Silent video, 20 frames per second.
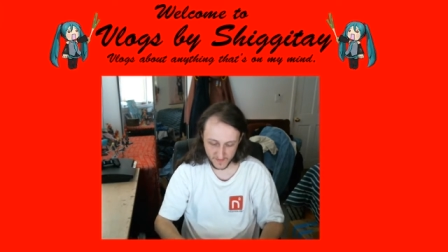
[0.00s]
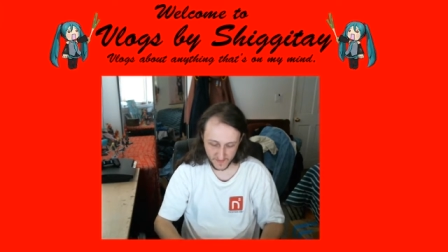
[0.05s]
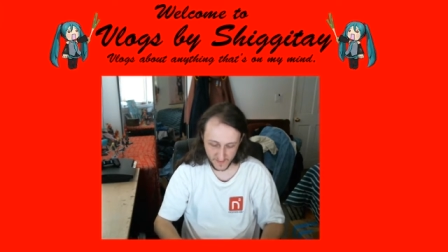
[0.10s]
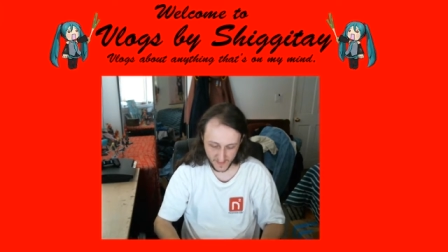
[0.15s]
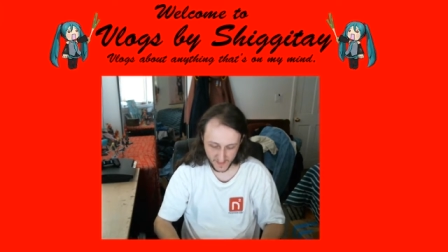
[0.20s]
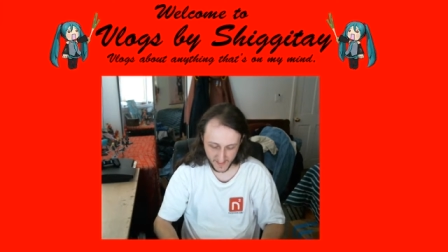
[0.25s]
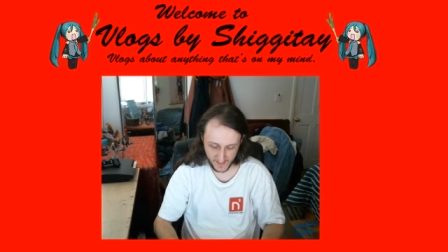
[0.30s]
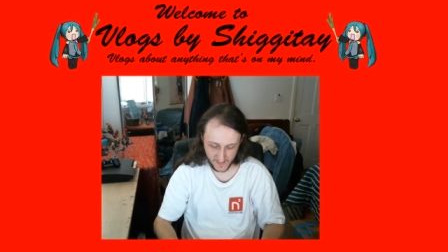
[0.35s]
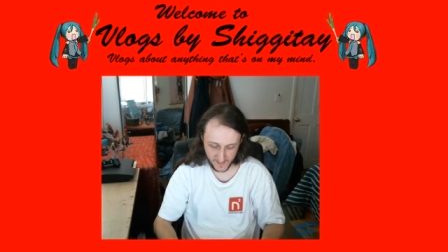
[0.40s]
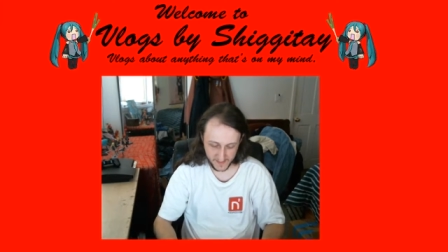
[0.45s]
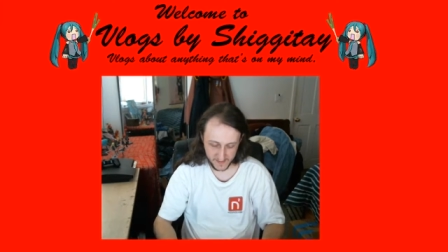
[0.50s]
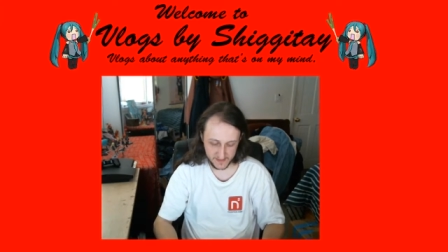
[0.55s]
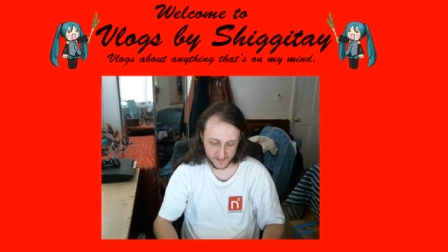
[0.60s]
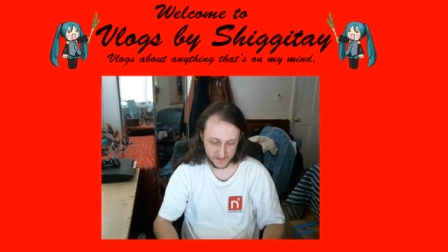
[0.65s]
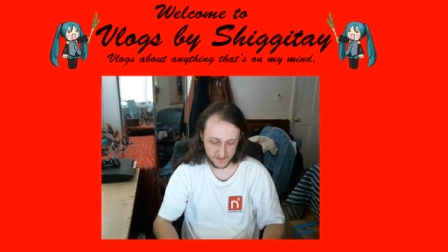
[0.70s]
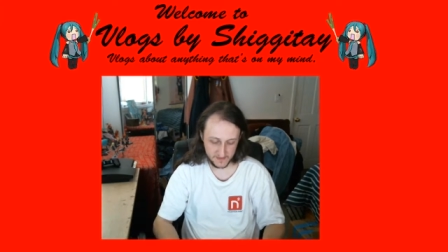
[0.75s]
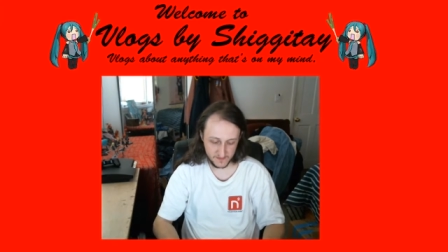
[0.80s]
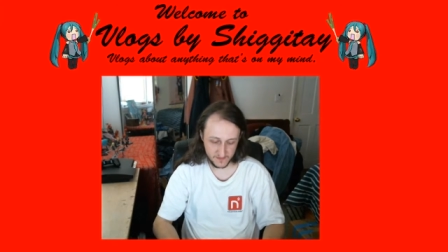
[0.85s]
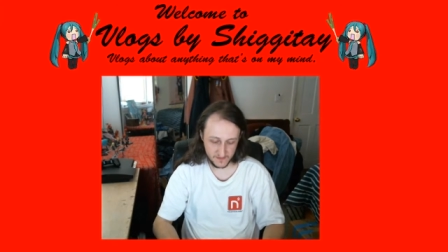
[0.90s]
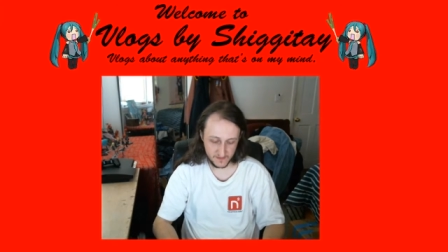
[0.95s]
and
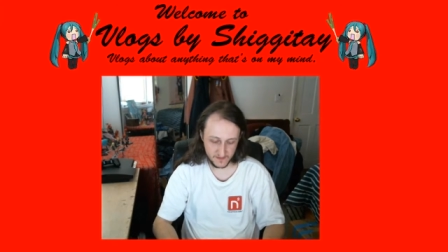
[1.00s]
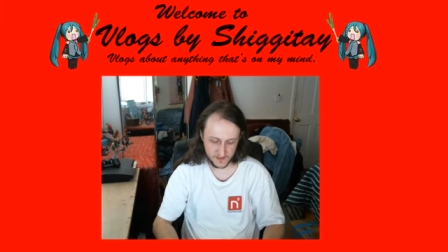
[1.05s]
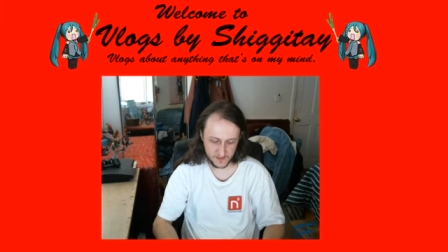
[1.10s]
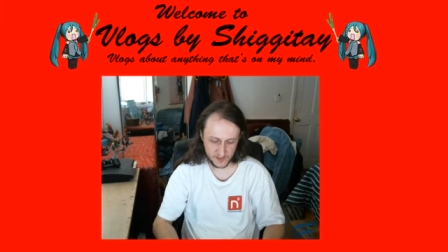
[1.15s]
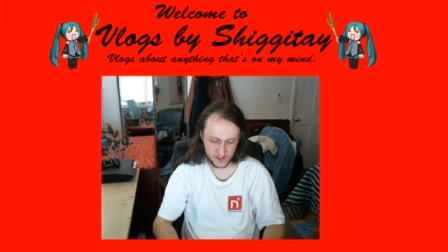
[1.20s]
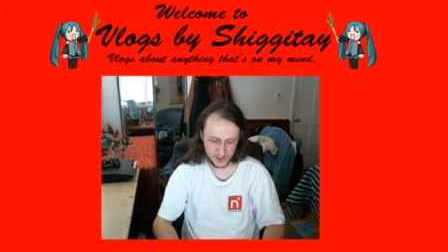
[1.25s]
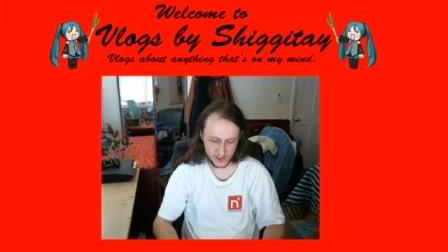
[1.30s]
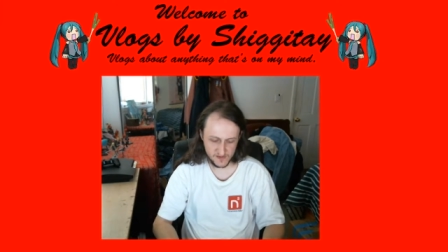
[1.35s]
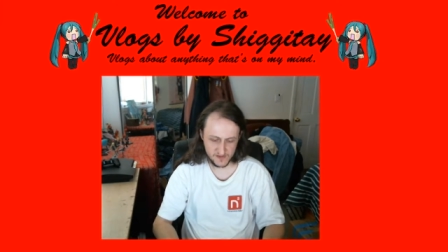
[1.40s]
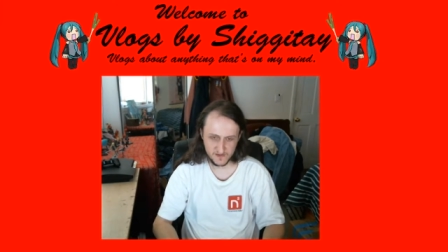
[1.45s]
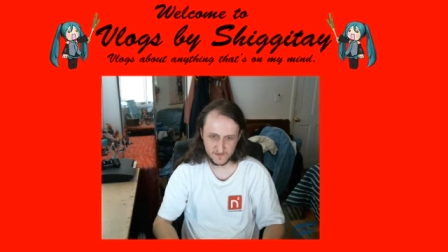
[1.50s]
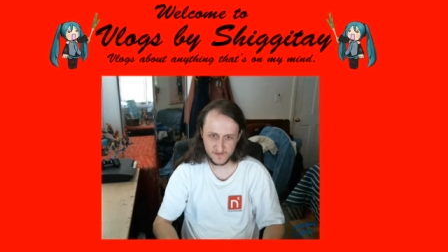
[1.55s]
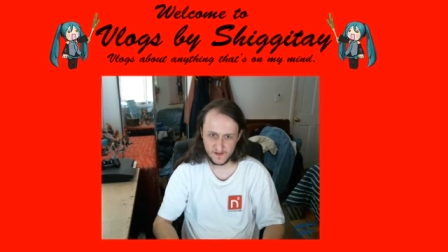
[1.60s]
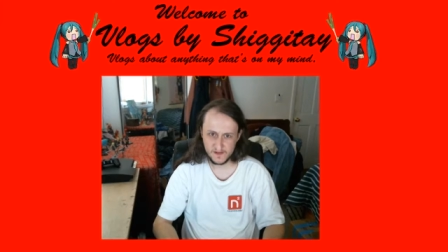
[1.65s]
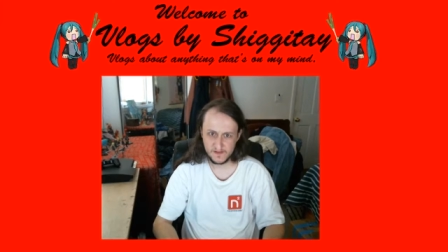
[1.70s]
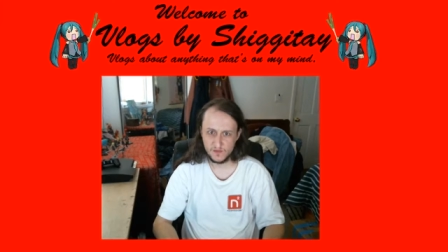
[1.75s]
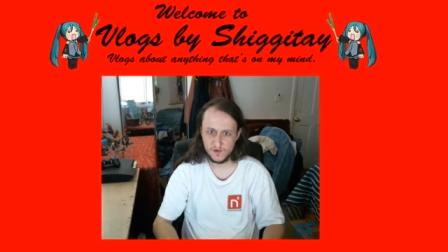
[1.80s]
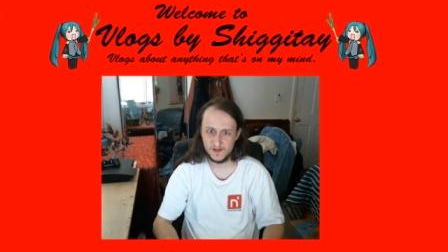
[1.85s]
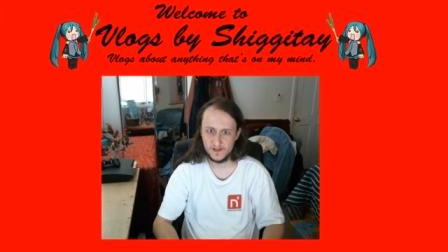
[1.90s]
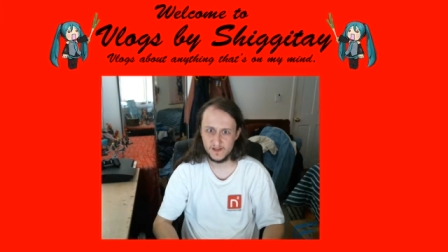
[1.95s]
the gist of this one,